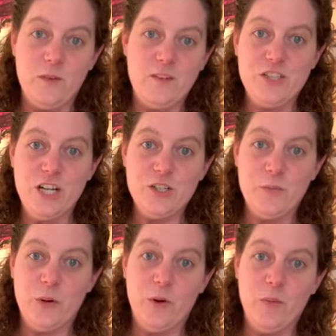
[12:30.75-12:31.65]
change a
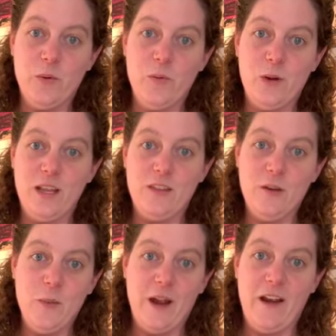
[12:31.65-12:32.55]
bulb with
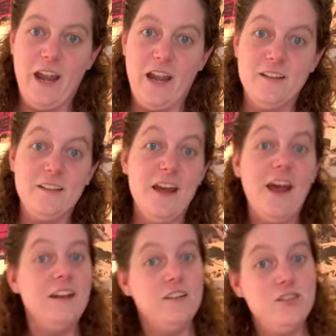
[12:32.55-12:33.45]
your bare hands.
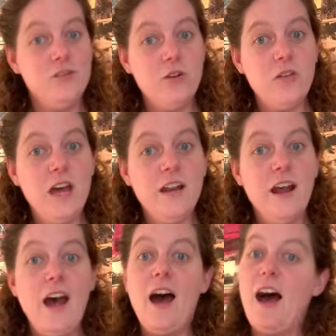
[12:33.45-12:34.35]
Did you know that?
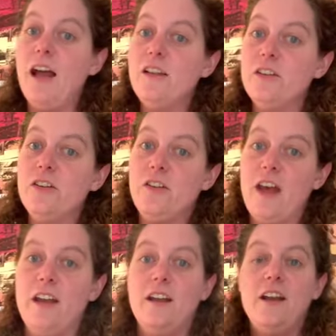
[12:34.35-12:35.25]
I learned
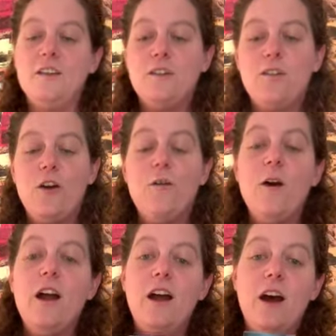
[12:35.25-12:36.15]
that. So
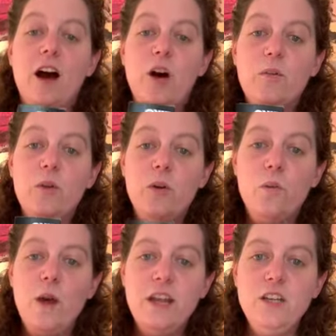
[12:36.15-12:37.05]
um,
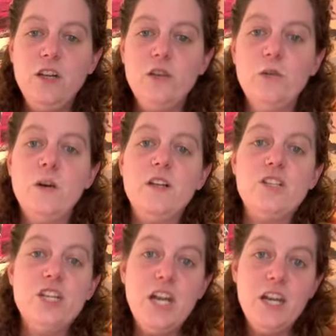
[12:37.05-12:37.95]
when you
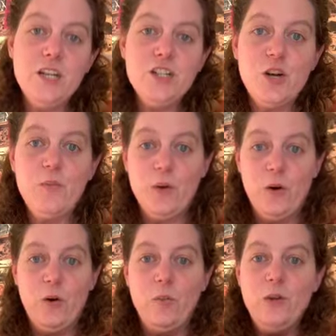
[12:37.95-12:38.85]
change a
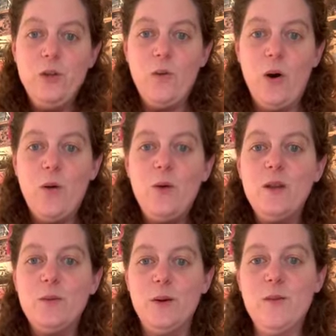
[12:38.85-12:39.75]
bulb, you
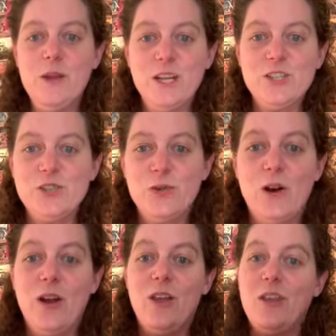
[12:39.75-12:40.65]
always want to make
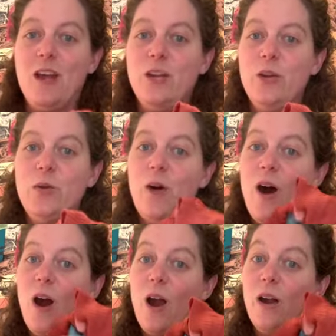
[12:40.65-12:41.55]
sure that you
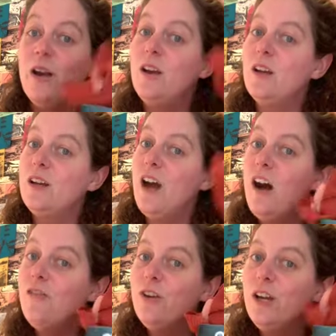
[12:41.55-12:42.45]
are
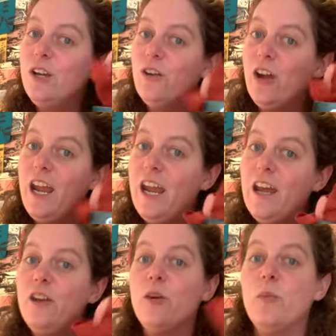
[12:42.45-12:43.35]
covering your
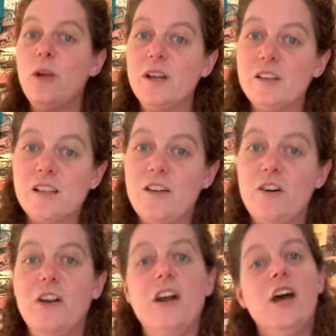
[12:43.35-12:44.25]
hand or putting a glove
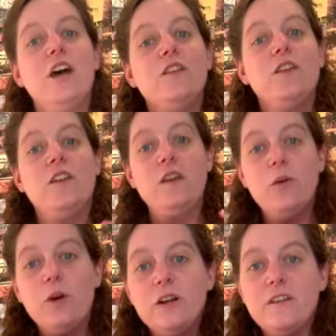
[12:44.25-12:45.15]
on so that the
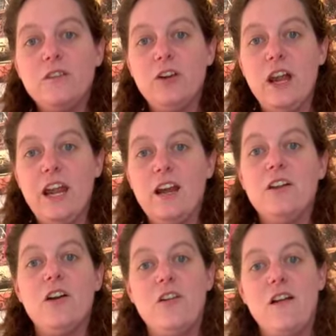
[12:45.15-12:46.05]
oils of your hand
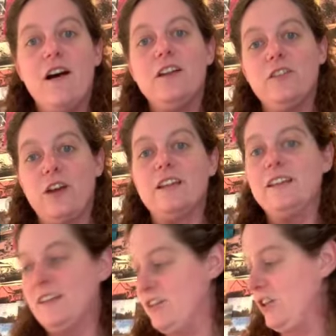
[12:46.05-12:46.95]
are not directly
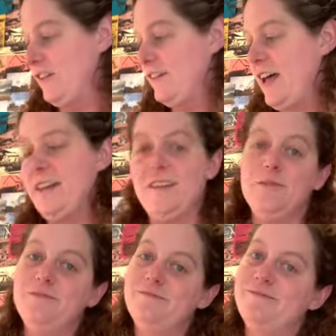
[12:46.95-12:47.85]
touching the glass.
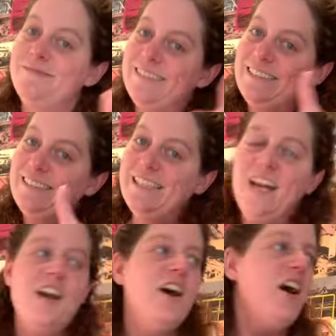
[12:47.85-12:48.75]

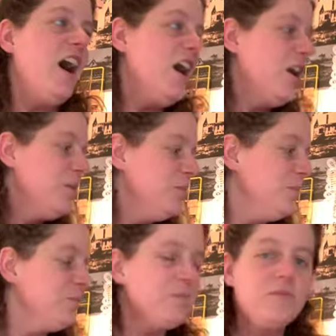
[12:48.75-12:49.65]
Um,
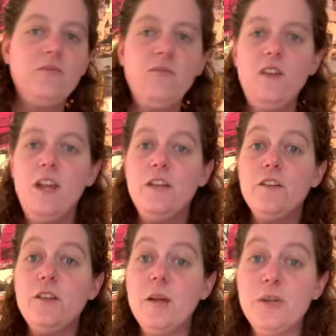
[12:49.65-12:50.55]

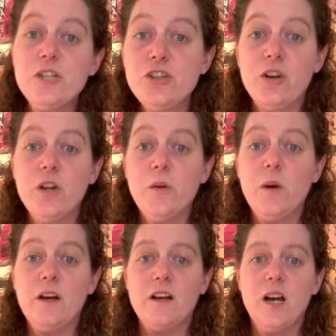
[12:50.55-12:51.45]
so let me show
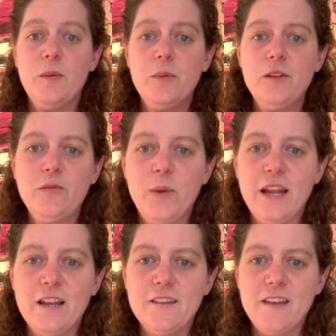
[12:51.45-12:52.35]
you a couple of
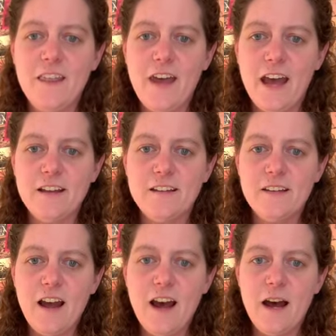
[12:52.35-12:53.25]
ways that,
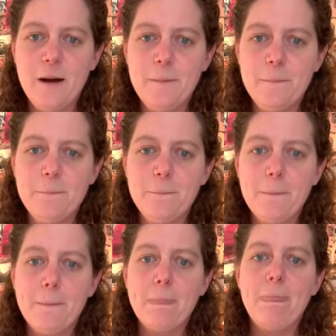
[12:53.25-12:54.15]
um,
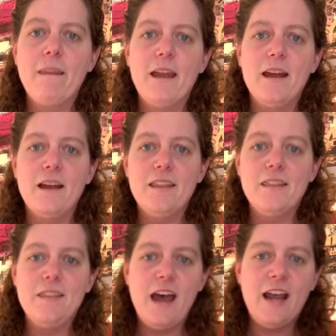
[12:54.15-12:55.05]

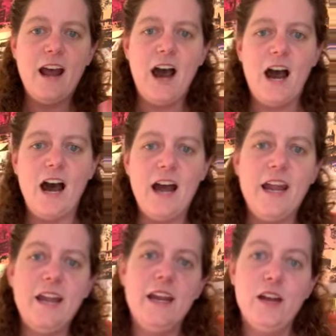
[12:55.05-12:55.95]
that
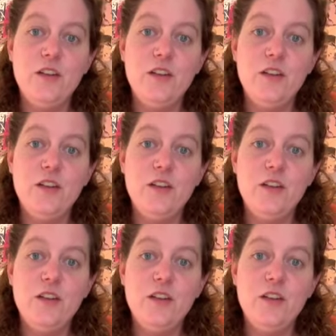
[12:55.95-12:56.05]
I